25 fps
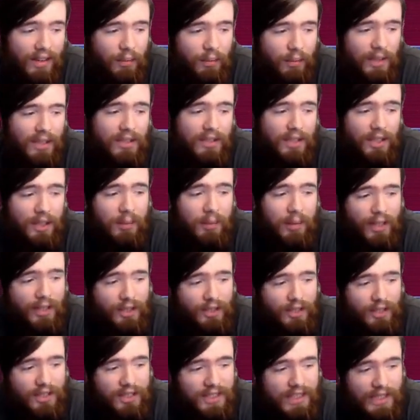that's going to be
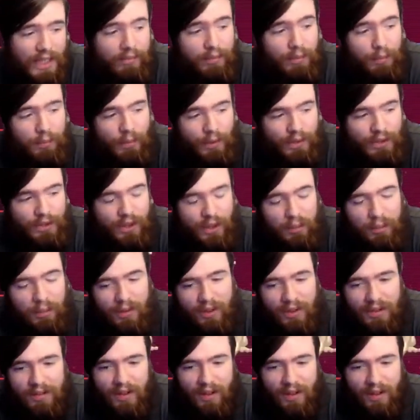us on a 7 win streak with this